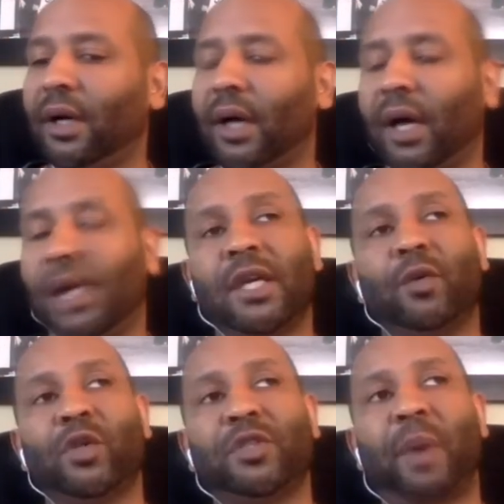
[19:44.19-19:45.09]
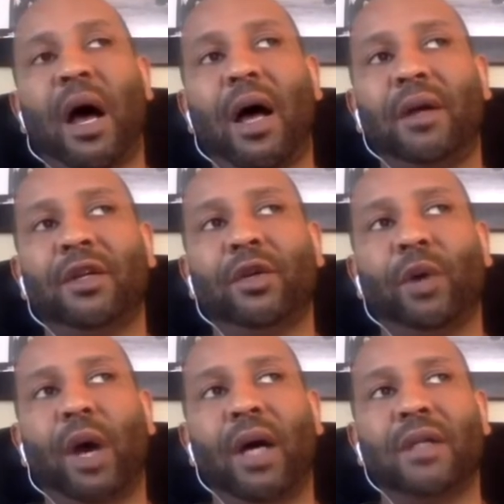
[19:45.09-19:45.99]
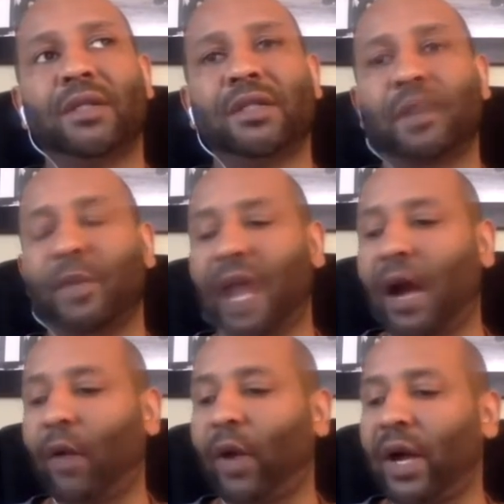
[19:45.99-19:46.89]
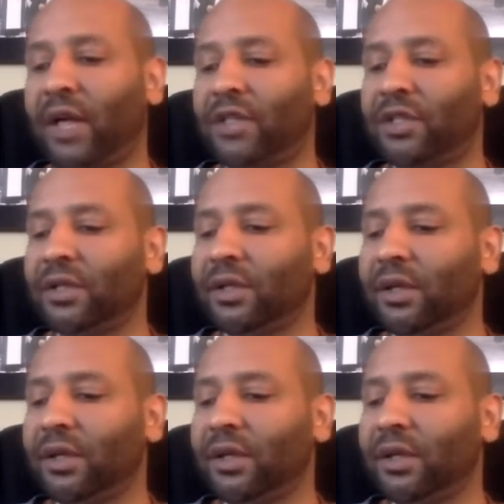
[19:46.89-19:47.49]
Uh, he can respond to uh, some of the outrage,